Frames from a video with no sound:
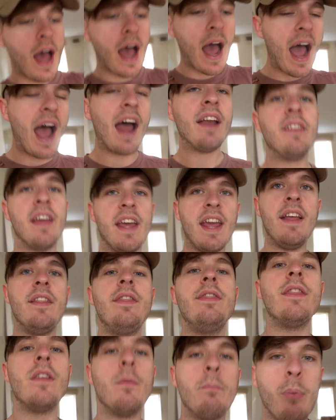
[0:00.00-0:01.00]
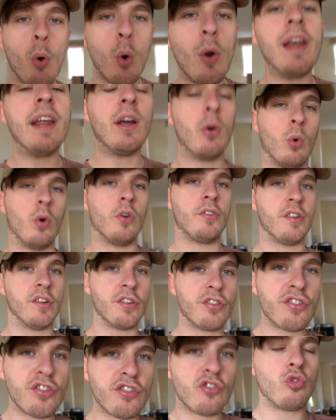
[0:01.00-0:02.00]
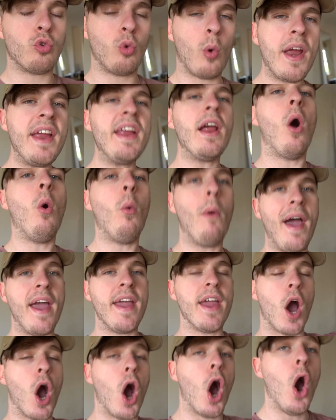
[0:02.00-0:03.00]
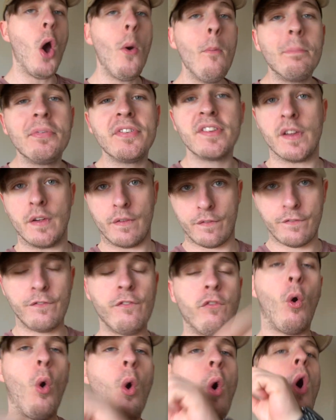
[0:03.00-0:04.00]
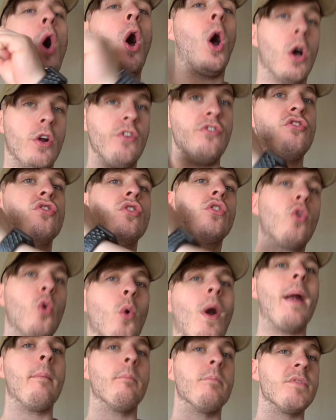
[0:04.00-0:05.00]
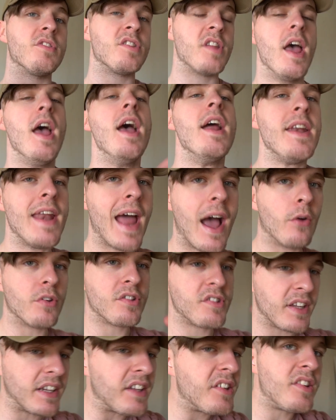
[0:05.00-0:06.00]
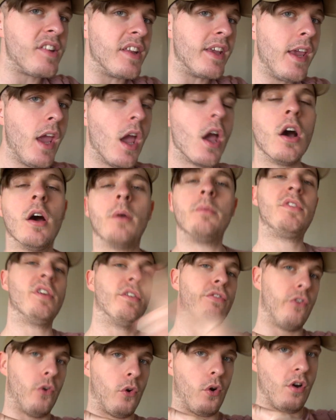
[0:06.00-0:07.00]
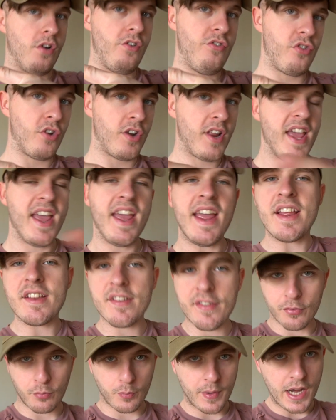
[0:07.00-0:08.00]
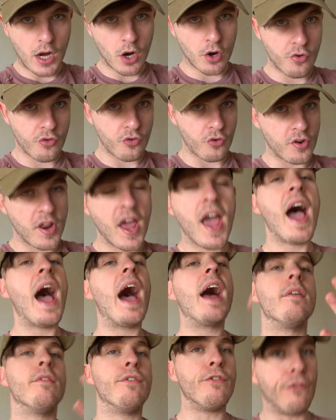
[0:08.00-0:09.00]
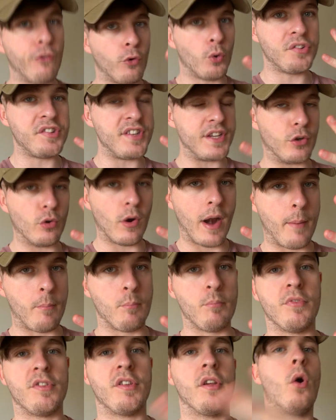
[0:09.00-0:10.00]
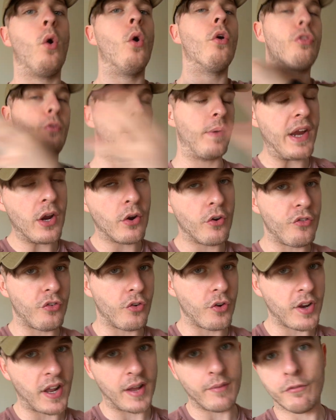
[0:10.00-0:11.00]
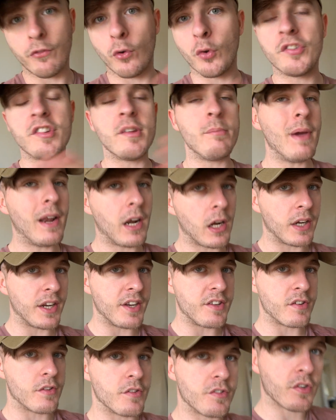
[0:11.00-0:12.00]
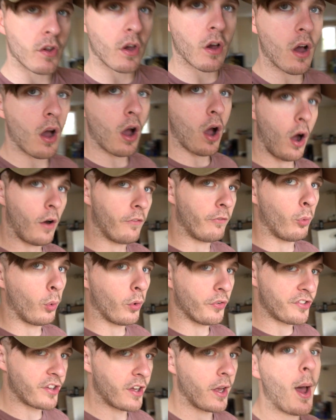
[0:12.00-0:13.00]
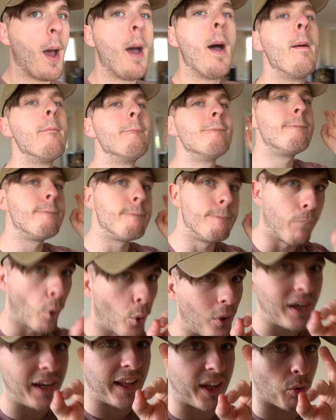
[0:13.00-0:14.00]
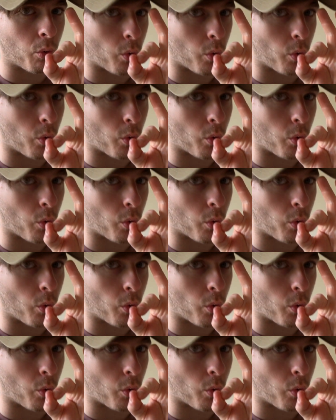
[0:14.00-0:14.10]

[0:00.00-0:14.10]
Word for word: add in the boiling water straight away up to four hundred grams. Now sixty up to four hundred is three hundred forty grams or three hundred forty milliliters of water, boiling